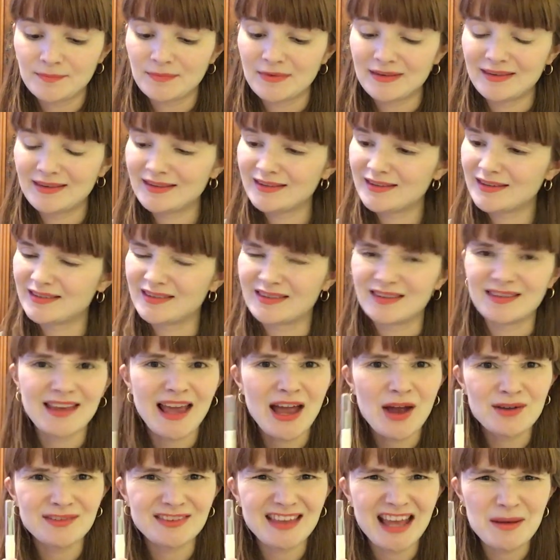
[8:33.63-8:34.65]
Does this
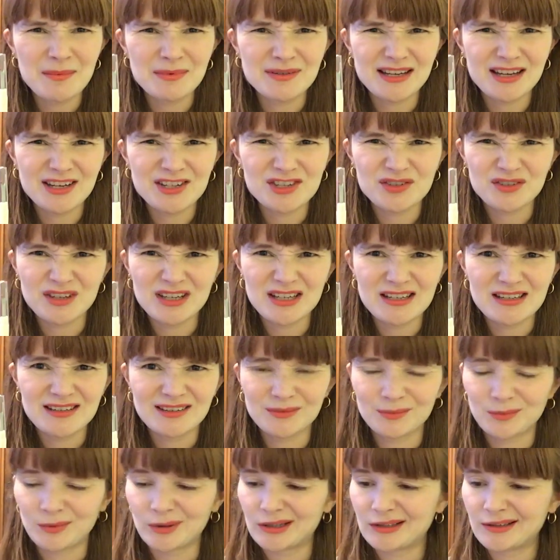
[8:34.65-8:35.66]
count as haberdashery? It
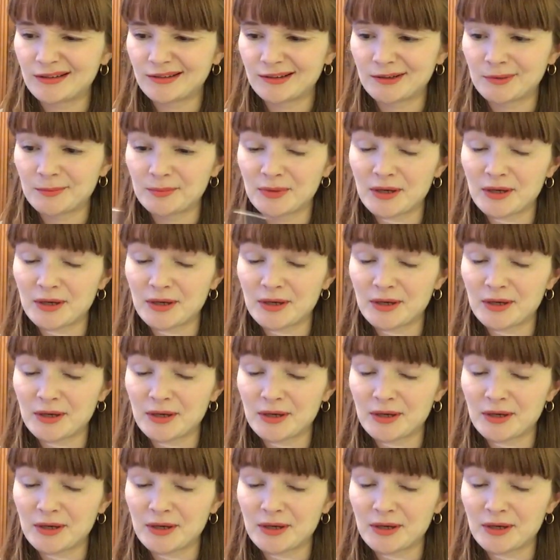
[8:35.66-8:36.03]
isn't really, does it?